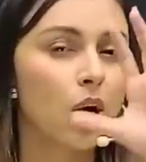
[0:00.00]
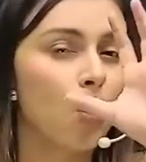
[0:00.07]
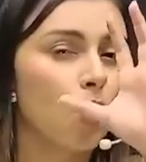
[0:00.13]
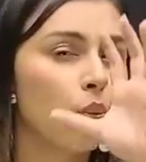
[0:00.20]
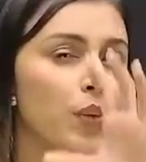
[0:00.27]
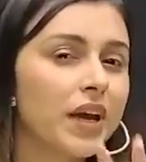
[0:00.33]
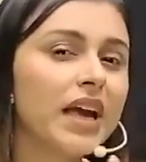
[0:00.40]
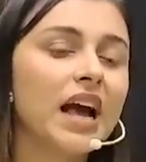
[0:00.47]

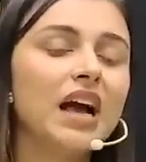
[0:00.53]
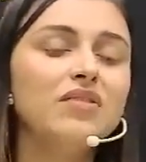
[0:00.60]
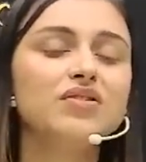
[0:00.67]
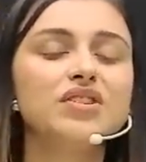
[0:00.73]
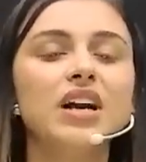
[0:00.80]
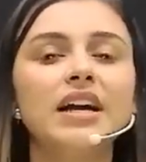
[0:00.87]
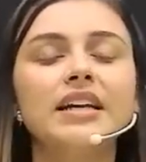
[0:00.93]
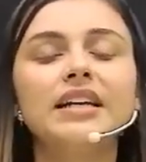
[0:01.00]
We have
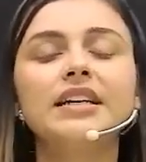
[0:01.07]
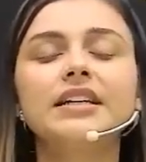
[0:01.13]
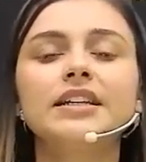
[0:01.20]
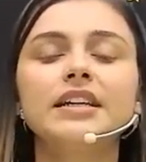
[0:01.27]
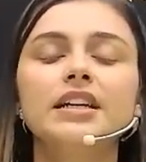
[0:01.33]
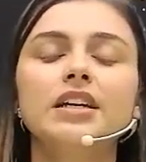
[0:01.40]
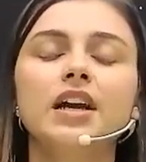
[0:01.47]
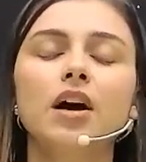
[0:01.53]
studied
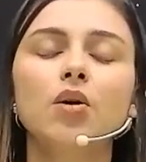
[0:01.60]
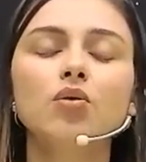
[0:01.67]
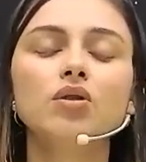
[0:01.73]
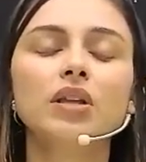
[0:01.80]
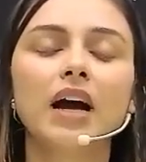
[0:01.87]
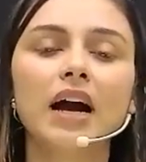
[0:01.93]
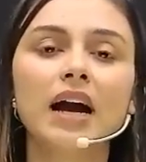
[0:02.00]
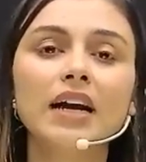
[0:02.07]
till now
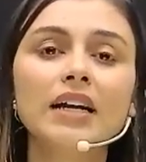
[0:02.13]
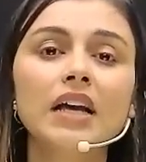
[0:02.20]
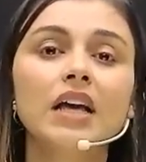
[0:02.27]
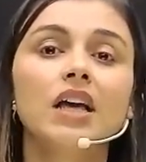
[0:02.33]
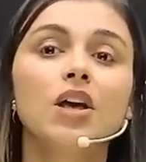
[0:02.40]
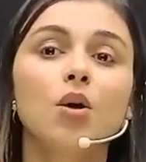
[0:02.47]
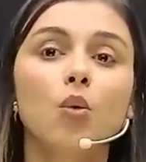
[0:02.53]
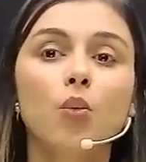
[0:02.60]
that
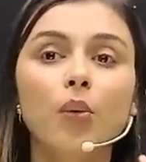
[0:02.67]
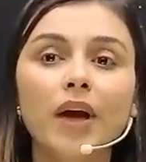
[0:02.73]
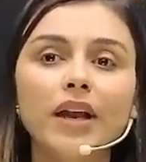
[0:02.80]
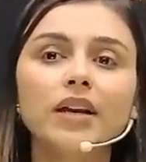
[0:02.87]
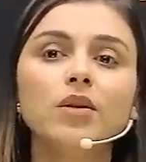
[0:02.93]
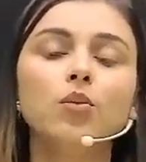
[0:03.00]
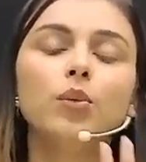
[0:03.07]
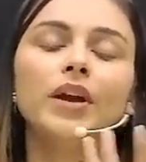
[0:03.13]

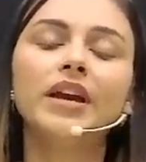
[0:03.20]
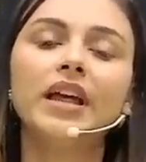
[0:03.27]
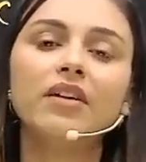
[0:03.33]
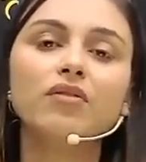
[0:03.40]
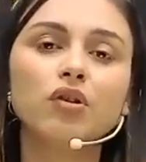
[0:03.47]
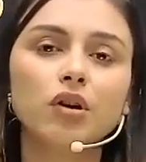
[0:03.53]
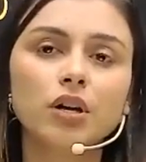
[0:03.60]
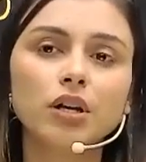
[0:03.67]
when,
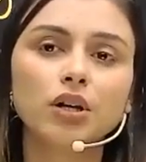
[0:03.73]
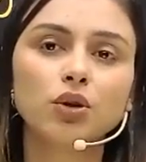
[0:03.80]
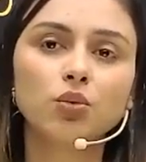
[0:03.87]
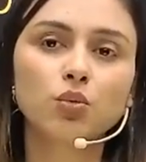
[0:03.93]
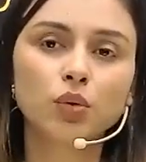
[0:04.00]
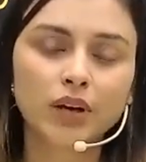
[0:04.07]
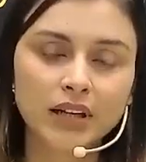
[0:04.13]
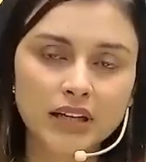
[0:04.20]
whenever
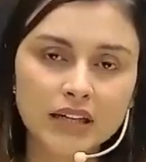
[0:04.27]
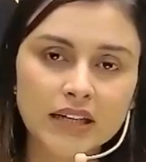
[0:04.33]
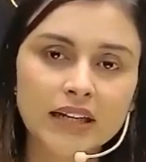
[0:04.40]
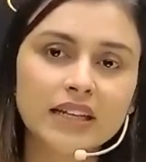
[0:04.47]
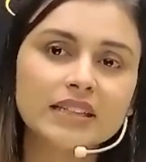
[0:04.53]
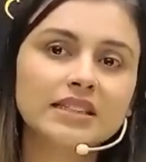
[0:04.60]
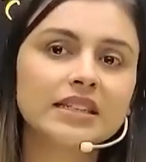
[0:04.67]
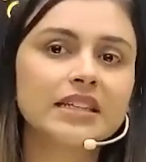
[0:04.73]
you
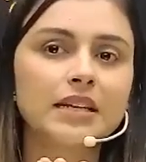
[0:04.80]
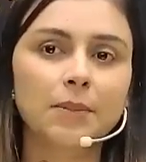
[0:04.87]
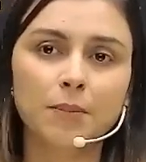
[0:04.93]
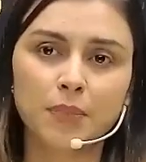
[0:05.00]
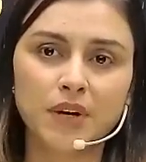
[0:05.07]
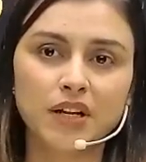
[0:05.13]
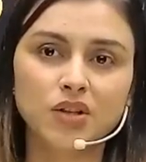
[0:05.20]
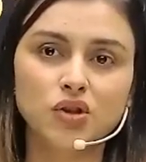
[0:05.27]
increase the
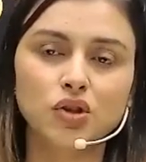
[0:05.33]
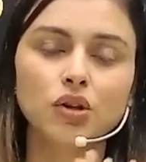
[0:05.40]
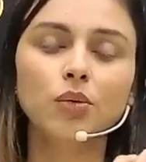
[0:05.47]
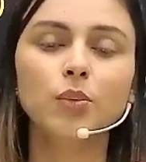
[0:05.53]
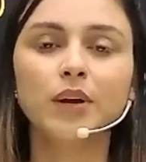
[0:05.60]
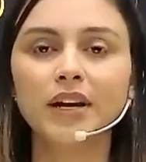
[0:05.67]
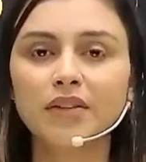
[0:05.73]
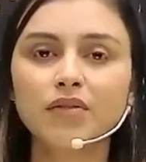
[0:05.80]
temperature,
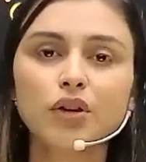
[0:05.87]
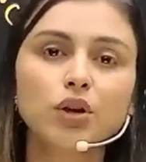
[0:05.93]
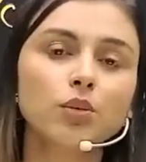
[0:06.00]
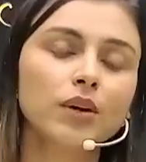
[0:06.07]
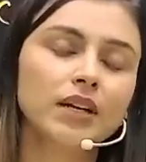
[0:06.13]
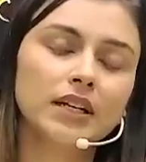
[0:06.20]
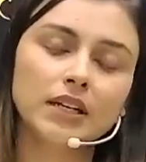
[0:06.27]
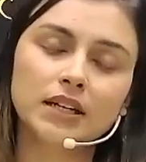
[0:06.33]
whenever you
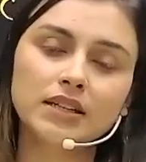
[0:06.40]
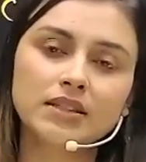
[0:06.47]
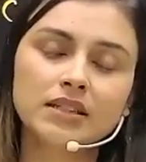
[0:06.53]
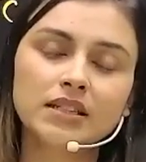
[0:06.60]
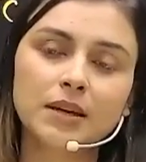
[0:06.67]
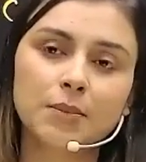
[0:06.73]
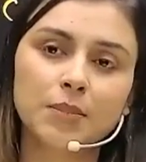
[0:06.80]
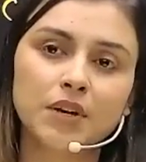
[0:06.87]
increase the
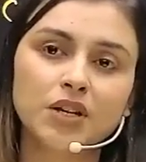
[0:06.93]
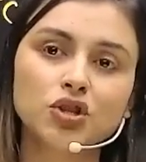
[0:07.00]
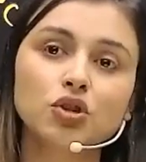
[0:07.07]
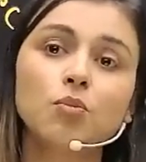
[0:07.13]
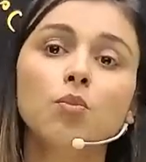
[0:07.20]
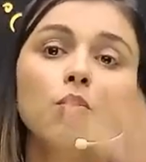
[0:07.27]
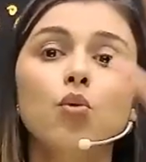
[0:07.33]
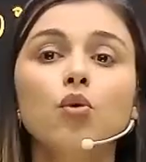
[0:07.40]

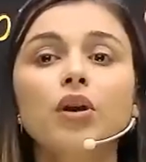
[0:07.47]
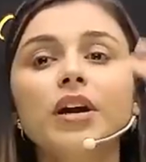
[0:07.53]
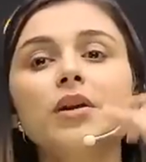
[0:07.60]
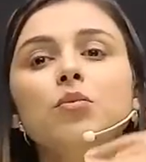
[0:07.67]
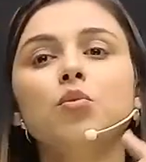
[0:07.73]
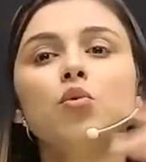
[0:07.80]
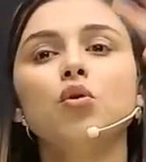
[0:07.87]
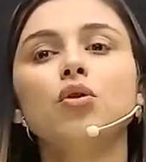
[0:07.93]
temperature, more
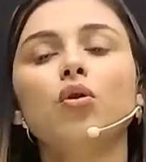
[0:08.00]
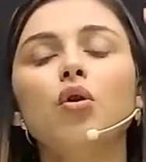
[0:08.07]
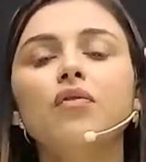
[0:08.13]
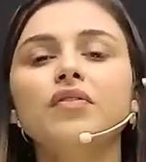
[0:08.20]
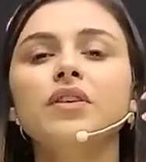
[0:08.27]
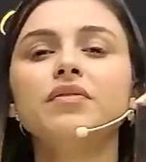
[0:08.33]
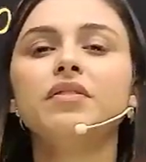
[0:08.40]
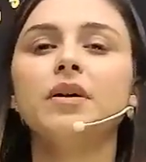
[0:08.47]
and more
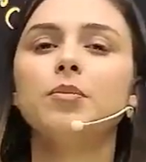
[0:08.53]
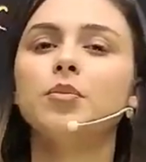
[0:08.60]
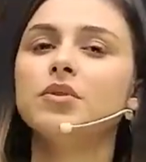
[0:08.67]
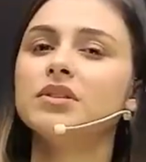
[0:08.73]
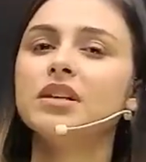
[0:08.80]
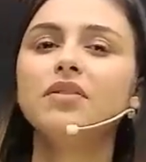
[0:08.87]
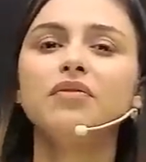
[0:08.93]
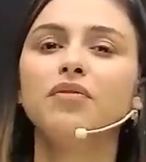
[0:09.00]
of the
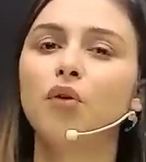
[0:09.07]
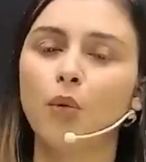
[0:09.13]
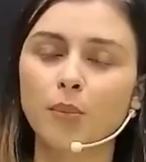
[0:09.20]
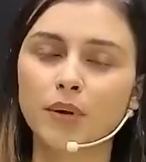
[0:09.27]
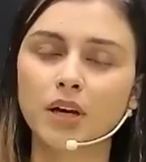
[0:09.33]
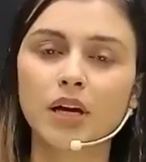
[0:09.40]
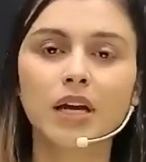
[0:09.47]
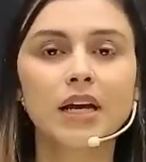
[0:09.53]
vapors vapors are
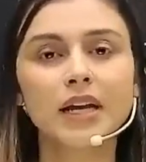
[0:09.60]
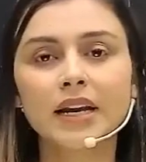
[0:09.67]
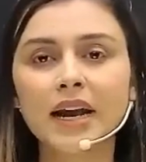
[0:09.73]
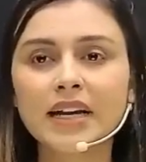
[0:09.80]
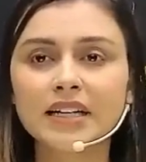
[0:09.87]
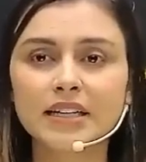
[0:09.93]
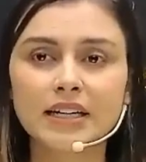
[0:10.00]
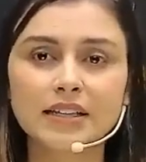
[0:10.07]
formed
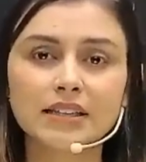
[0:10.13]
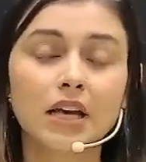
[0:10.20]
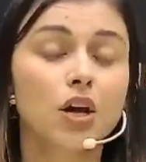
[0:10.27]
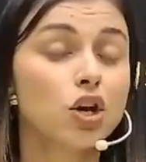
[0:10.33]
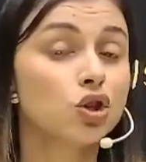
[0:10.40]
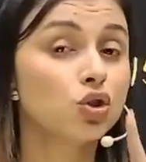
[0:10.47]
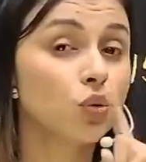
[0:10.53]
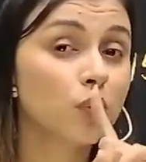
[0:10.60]
right yes
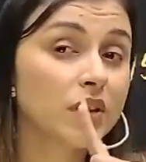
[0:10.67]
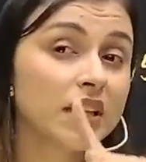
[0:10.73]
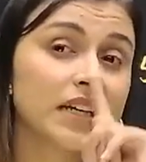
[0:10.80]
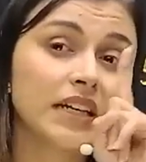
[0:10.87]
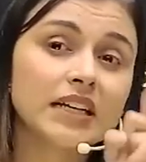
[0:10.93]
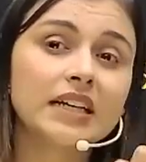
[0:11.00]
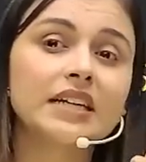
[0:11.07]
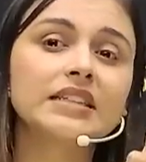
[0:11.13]
so with
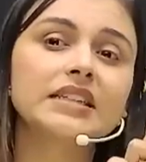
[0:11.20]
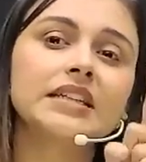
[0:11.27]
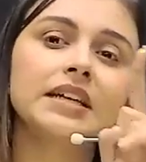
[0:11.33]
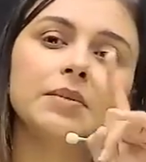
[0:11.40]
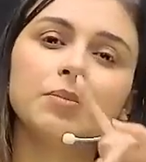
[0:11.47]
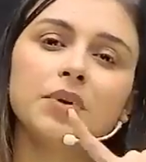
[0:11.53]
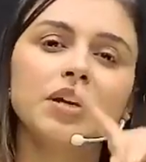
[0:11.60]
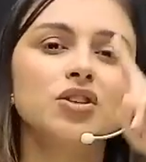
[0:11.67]
increase in
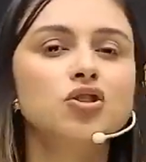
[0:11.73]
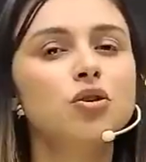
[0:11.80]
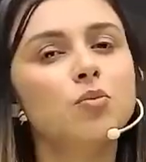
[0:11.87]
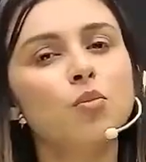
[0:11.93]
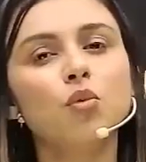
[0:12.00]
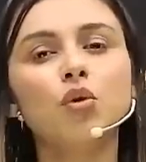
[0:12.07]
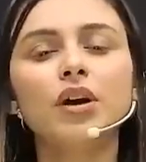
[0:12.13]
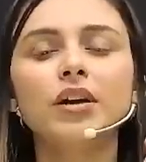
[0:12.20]
temperature
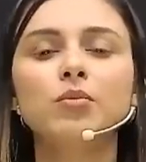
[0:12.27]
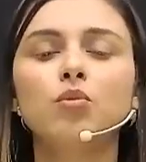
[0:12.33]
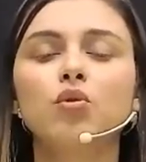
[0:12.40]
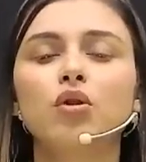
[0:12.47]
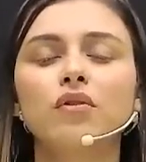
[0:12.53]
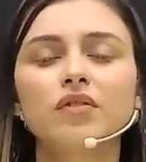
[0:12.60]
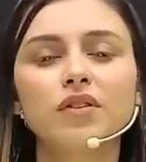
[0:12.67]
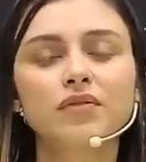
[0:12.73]
more and
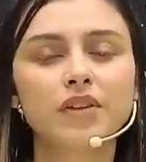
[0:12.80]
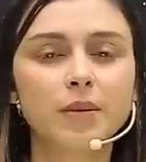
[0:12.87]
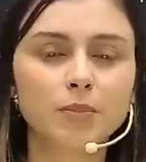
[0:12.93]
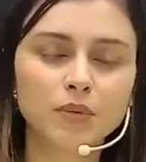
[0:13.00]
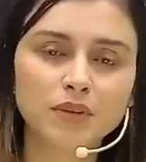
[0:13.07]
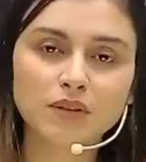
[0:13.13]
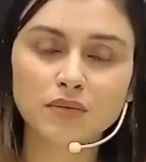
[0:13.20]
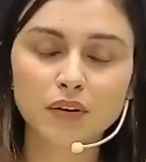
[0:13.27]
more of the
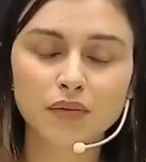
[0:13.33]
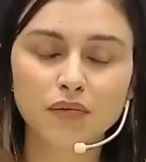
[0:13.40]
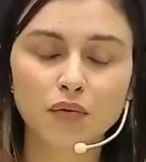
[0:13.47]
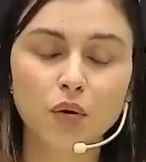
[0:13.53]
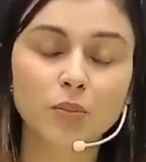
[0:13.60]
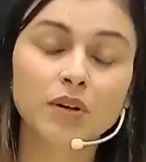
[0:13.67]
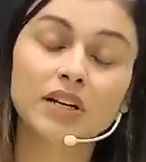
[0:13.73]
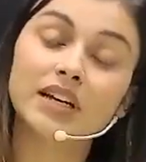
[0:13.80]
vapors were
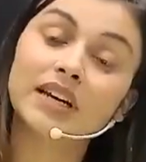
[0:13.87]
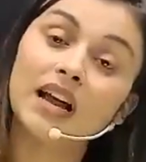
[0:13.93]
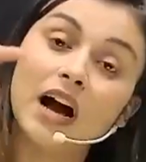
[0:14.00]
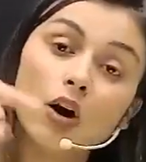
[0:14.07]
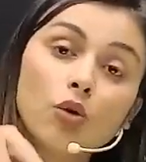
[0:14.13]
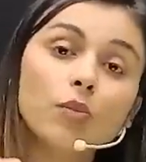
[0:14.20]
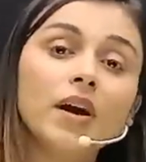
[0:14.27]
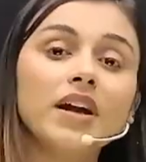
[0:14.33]
formed and
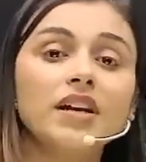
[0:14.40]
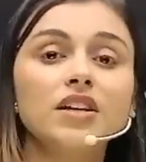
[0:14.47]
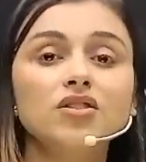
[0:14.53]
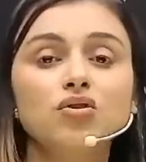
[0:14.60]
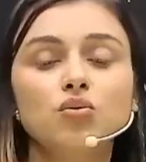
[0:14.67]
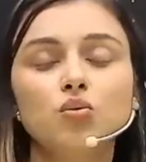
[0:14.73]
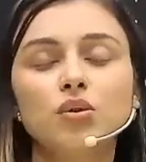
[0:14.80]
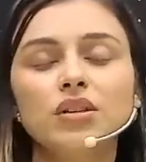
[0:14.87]
now my dear
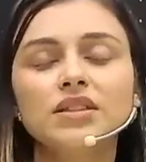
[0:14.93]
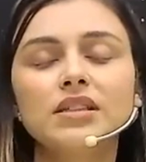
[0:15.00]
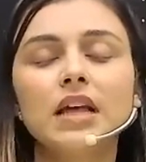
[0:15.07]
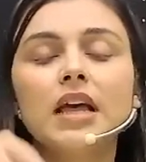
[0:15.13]
students